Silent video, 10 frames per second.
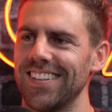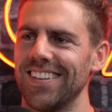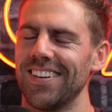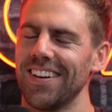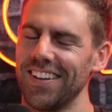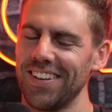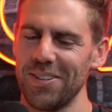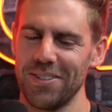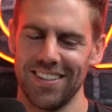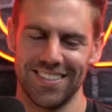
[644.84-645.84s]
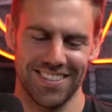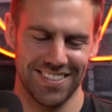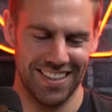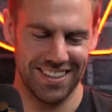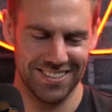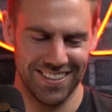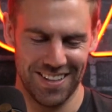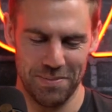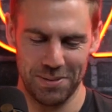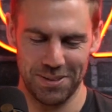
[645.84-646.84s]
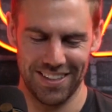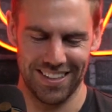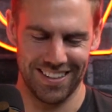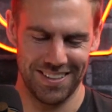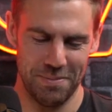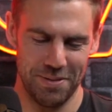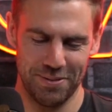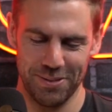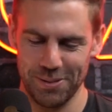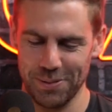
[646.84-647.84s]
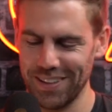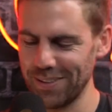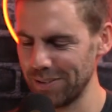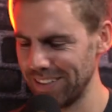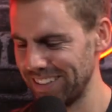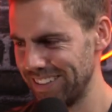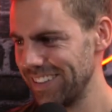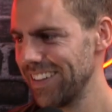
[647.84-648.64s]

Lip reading: I know where this is going. So I bought before we were